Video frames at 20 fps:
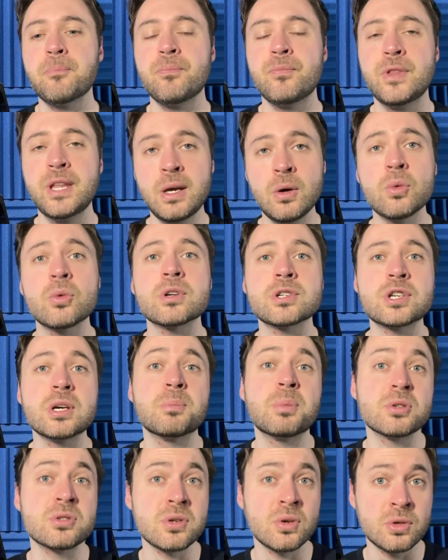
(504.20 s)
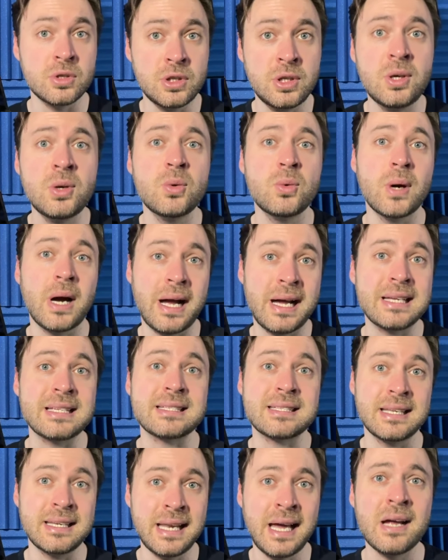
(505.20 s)
the ownership is on you as
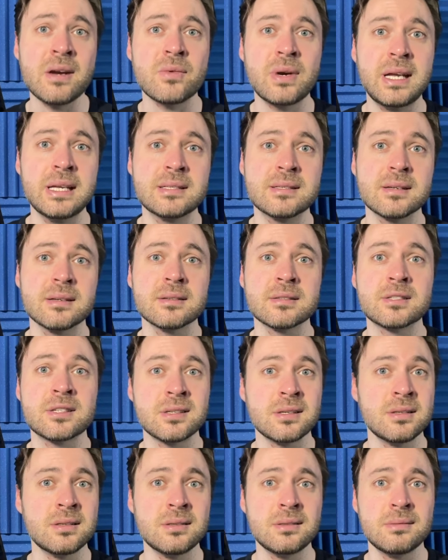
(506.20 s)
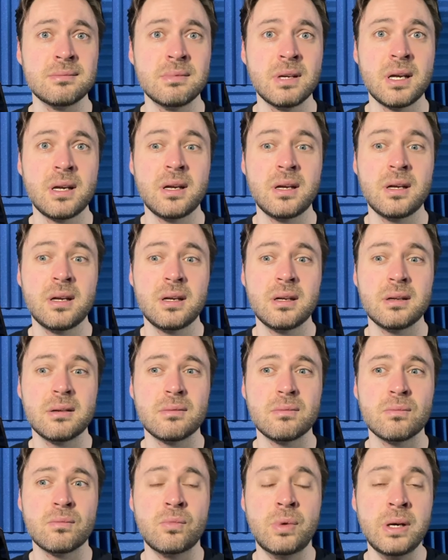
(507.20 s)
the narrator to
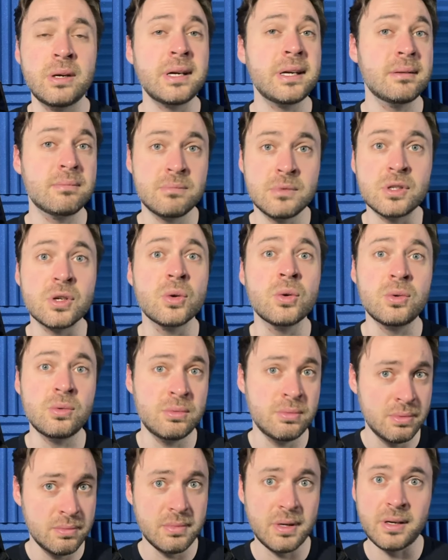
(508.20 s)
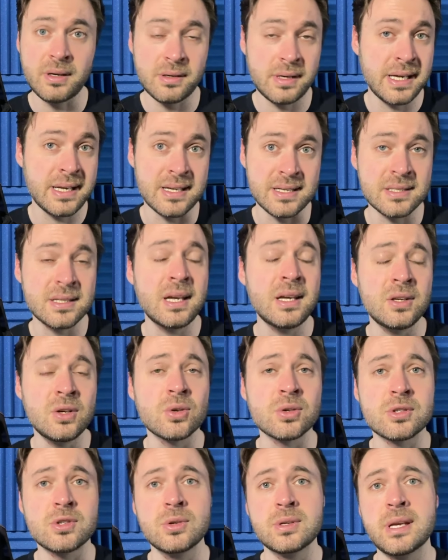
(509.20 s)
really do, like I say, your
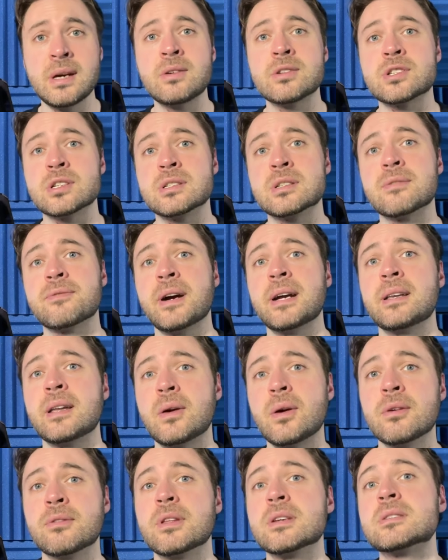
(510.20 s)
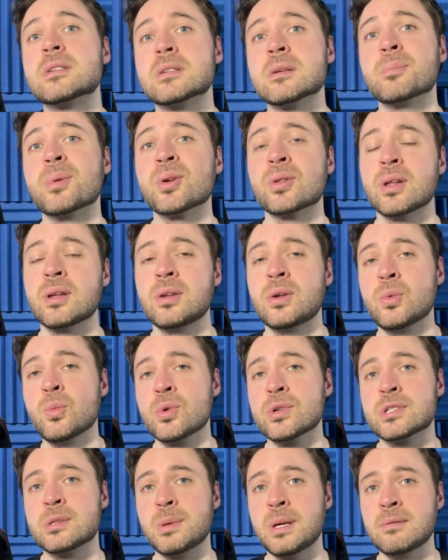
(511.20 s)
due diligence to find out if this is a book that you
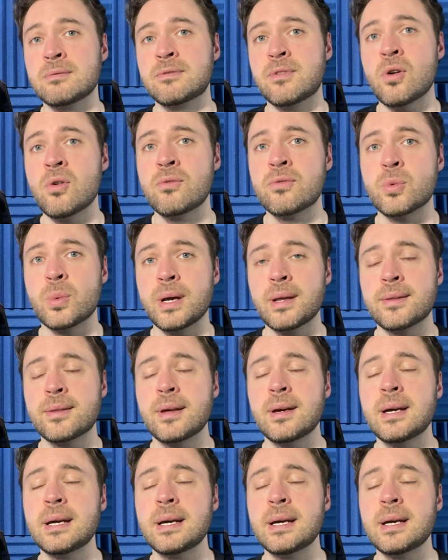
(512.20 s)
want to be involved with.